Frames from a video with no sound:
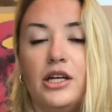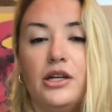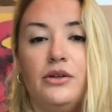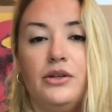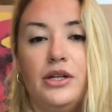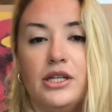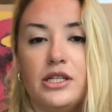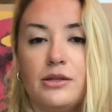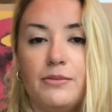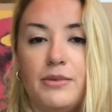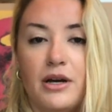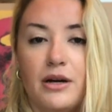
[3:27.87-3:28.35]
You
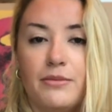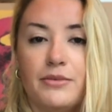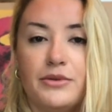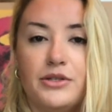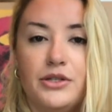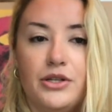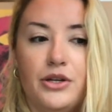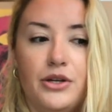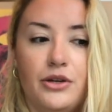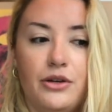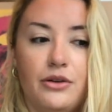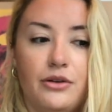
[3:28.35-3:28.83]
need to be able
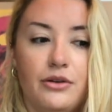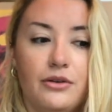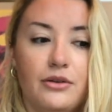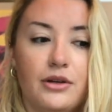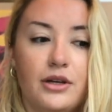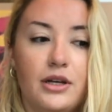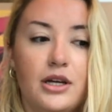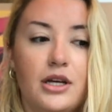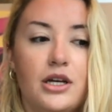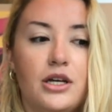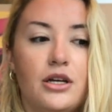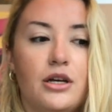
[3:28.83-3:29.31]

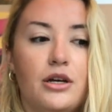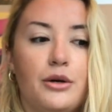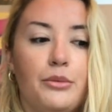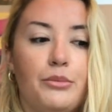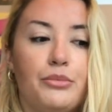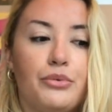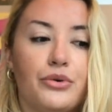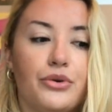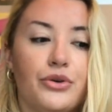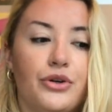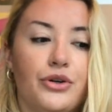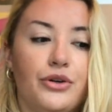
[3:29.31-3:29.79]
to
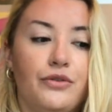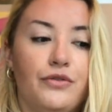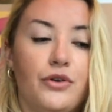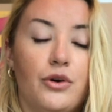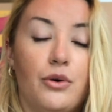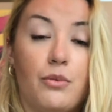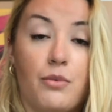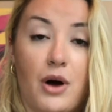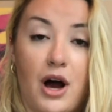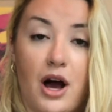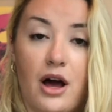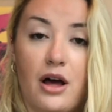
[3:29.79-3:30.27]
prove
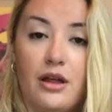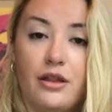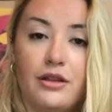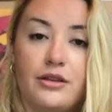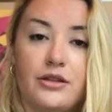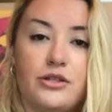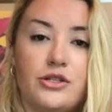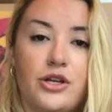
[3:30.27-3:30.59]
your worth,